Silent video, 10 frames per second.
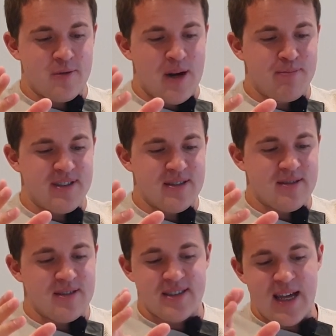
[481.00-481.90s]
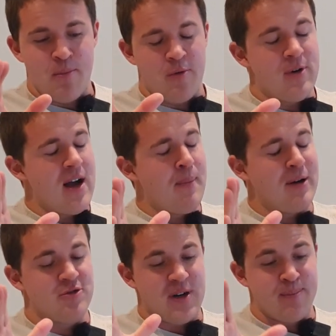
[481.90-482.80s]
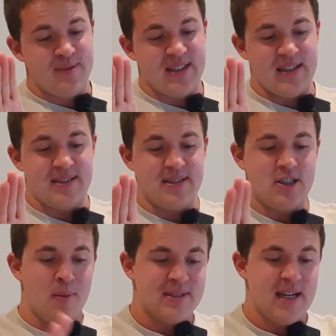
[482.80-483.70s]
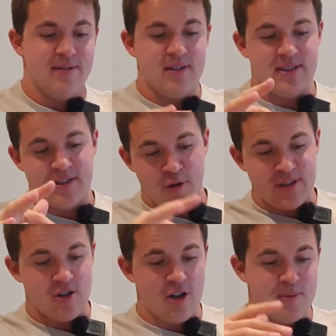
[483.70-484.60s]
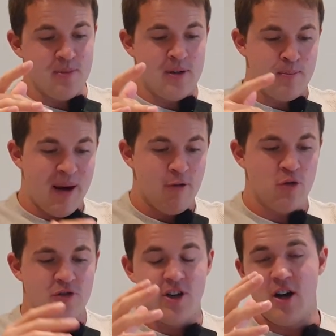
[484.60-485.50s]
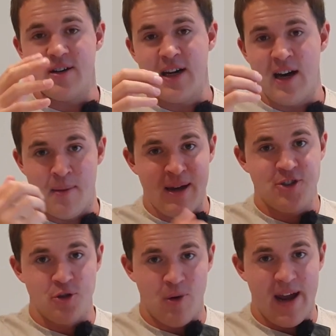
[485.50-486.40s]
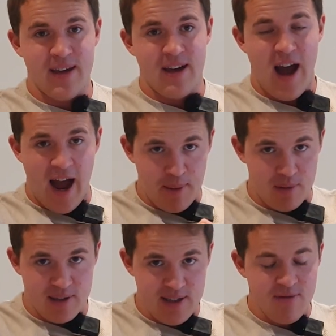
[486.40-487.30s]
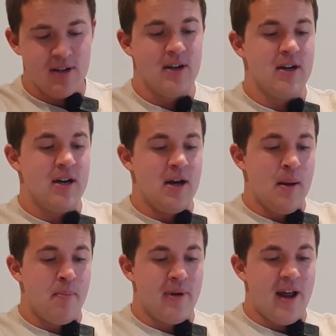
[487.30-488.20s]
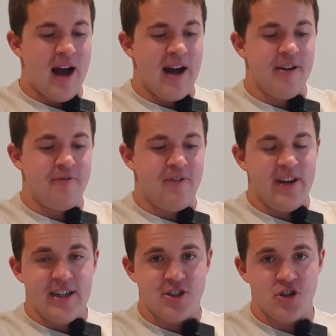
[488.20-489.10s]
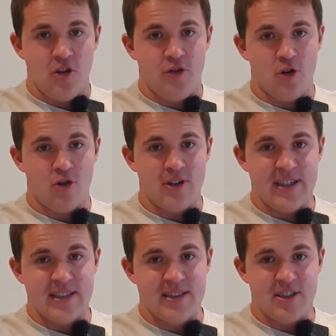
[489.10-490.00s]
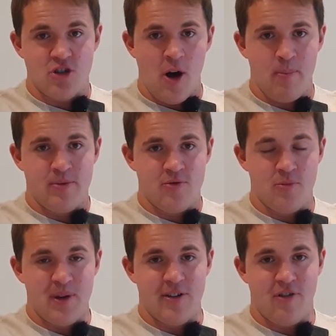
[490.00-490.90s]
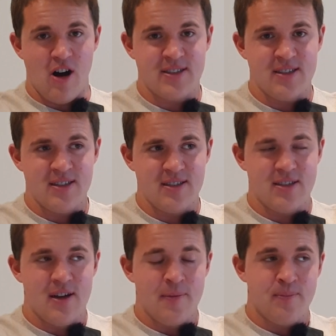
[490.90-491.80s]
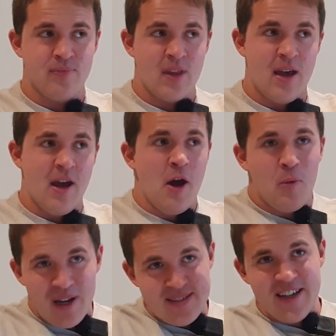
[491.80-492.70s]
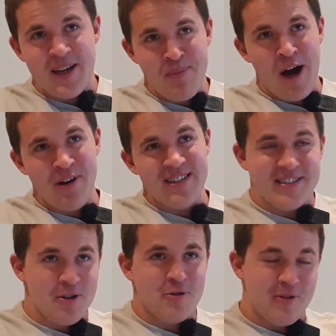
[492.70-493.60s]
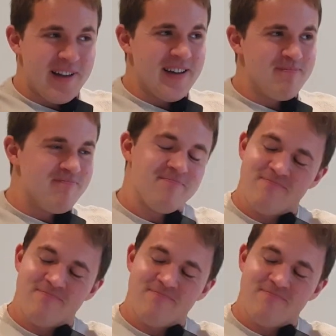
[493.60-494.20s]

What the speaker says: reps, the same amount reps as Thomas Evans, Luke Stoltman, Pavlo Kodiaka and Matthew Ragg, I believe. But I finish Thor in the top to be the fastest. When I think about it, I don't really